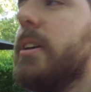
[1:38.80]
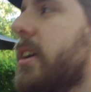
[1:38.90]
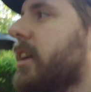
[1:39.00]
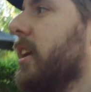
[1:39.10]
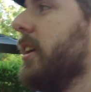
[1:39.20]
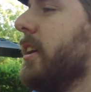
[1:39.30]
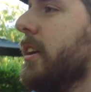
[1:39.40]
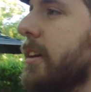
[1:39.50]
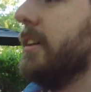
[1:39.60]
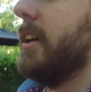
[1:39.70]
it.
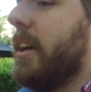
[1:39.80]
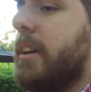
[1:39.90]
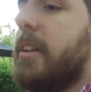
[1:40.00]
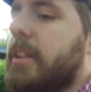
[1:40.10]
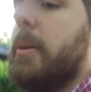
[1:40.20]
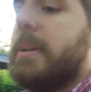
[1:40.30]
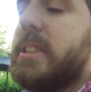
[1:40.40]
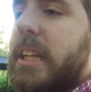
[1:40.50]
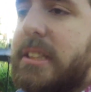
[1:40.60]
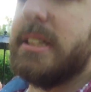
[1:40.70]
Although I
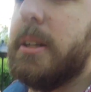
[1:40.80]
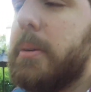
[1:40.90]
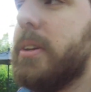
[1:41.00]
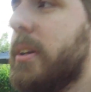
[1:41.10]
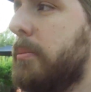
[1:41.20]
said Cinema